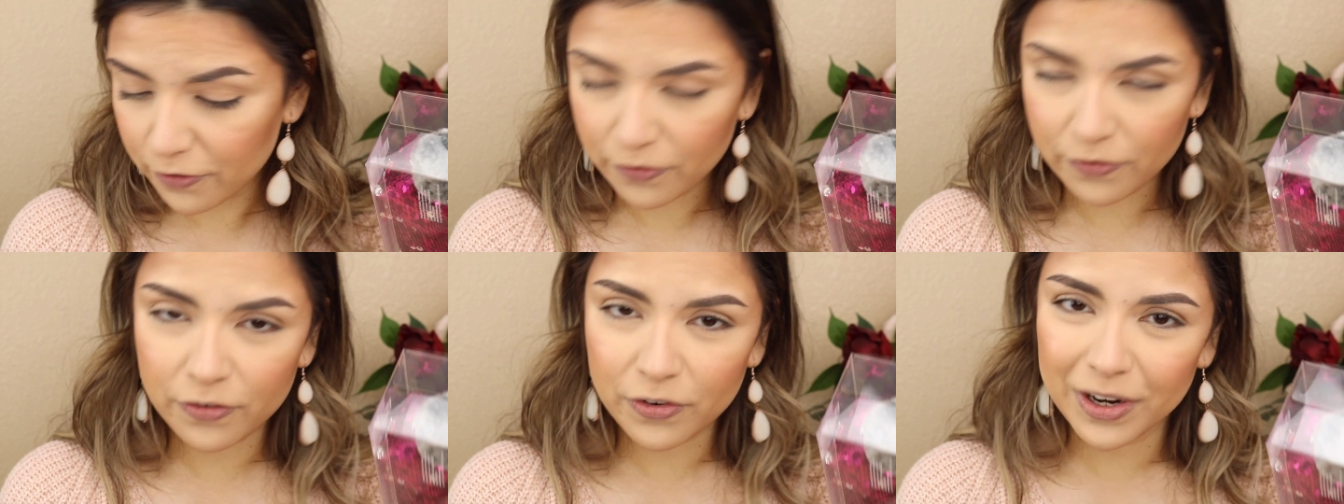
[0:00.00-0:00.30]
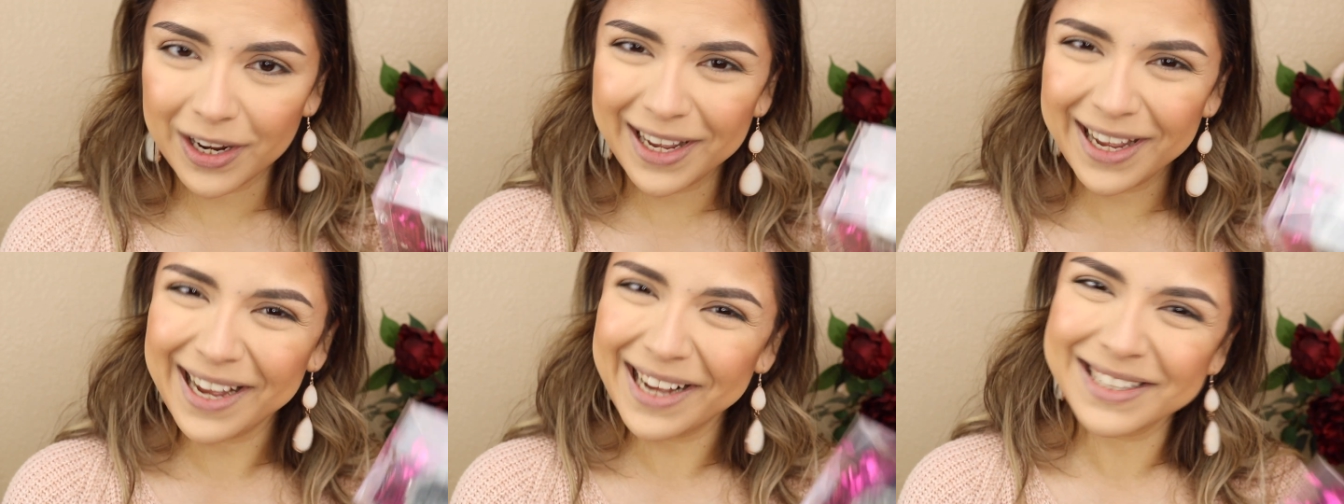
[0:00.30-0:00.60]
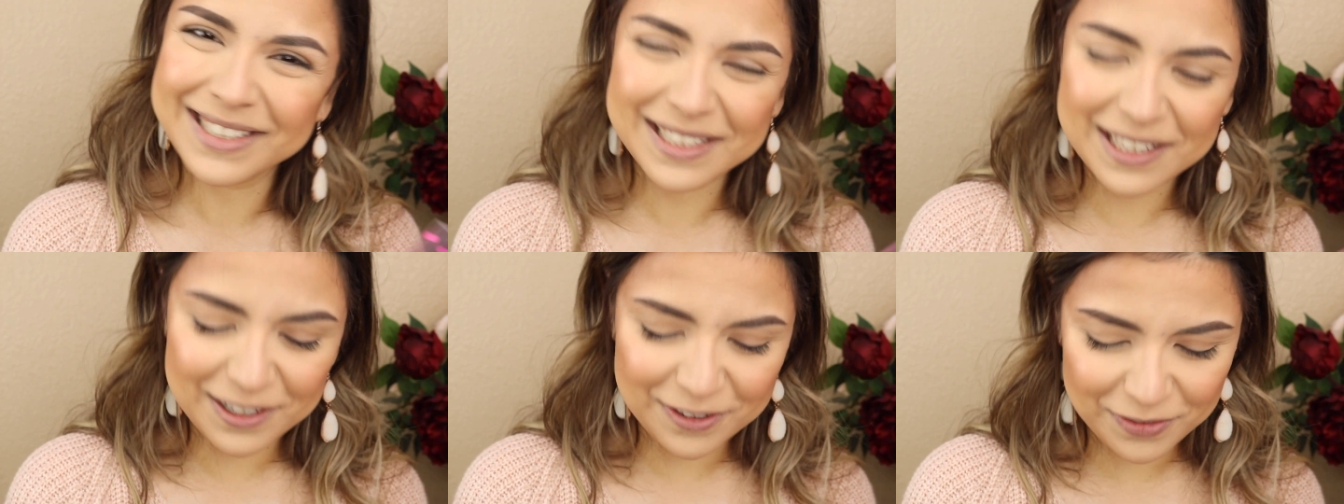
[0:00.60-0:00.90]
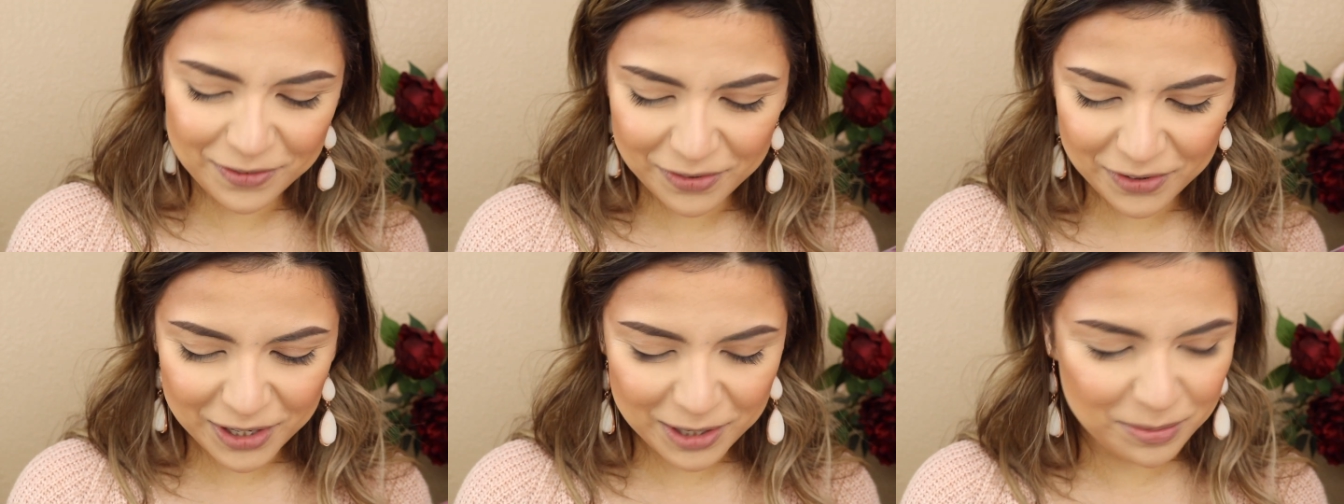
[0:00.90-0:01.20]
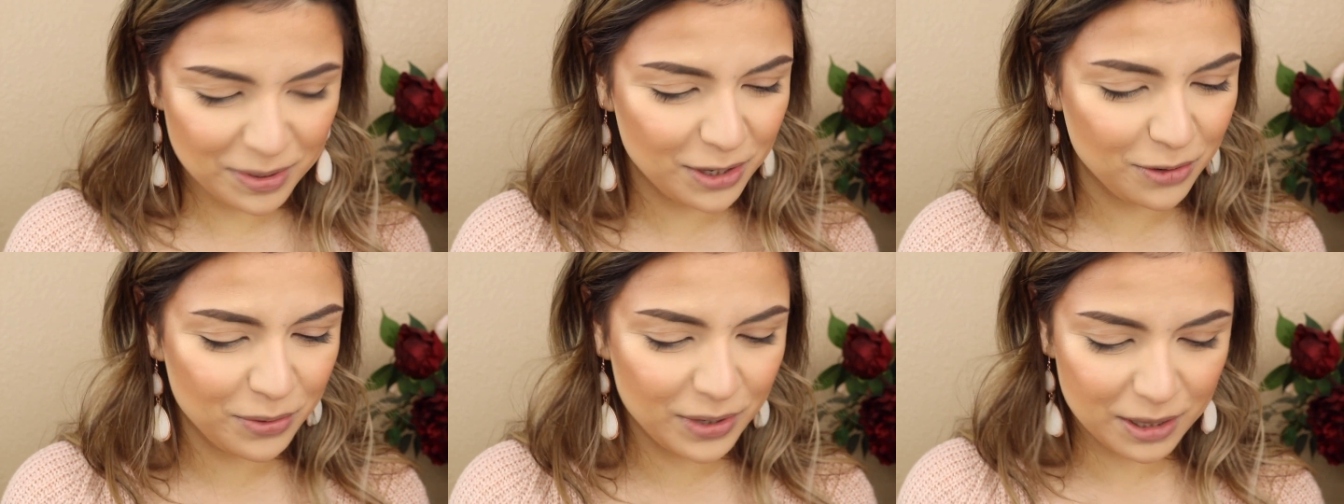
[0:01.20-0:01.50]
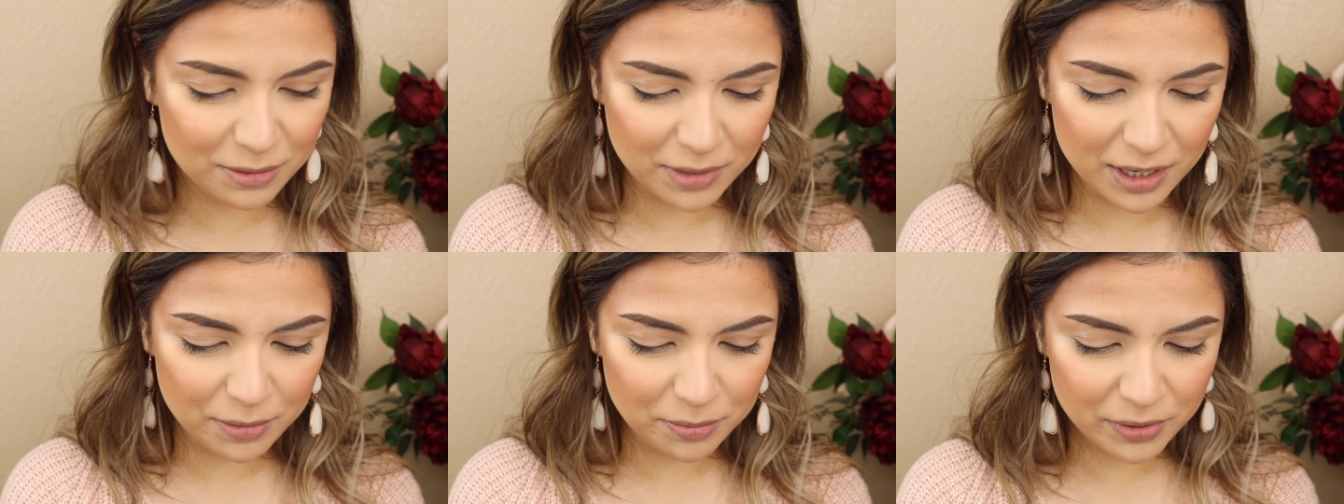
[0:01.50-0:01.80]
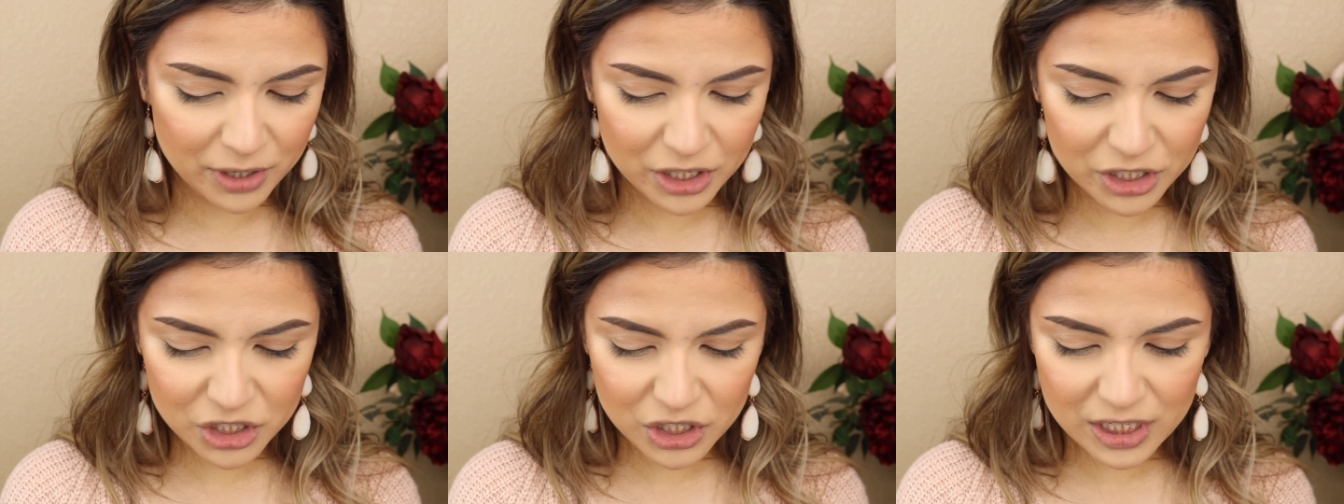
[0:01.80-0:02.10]
free as a freebie with my
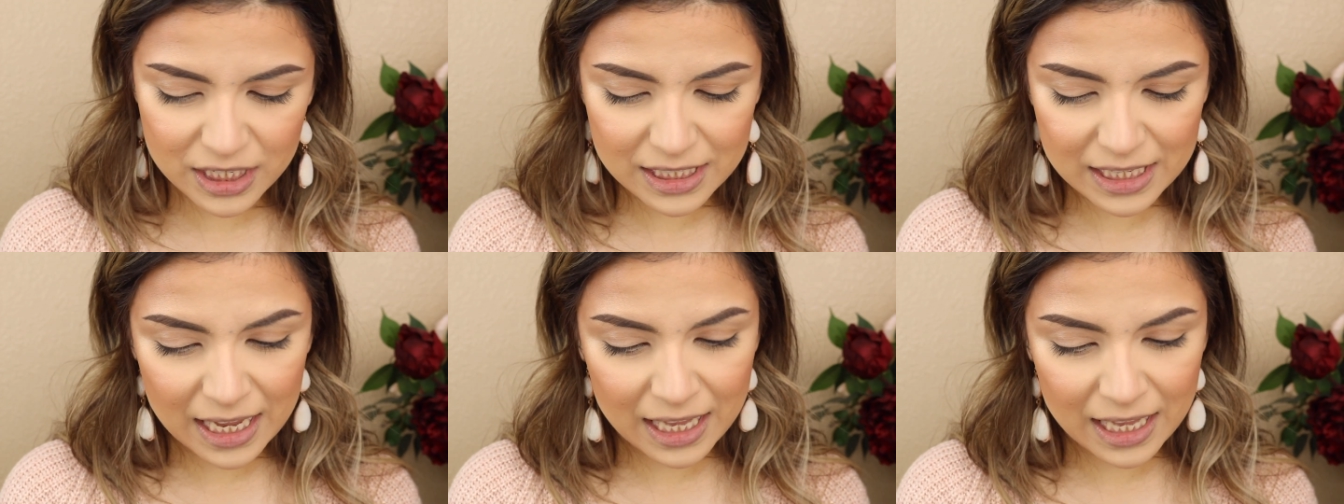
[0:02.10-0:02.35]
purchase